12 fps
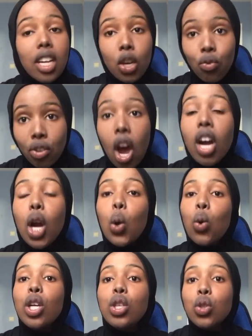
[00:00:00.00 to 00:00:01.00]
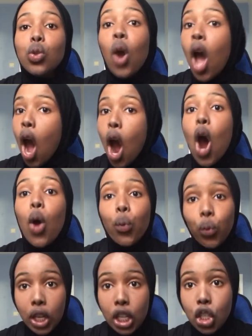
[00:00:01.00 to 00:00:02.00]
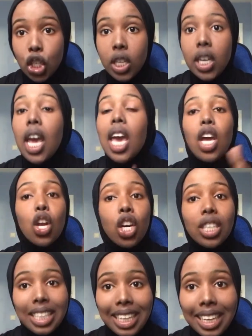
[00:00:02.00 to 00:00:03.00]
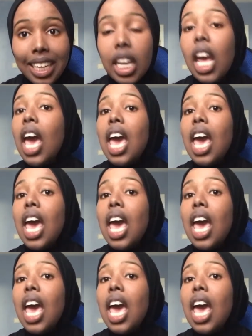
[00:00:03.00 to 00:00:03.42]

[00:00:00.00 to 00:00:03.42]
wrong according to our religion and our deen,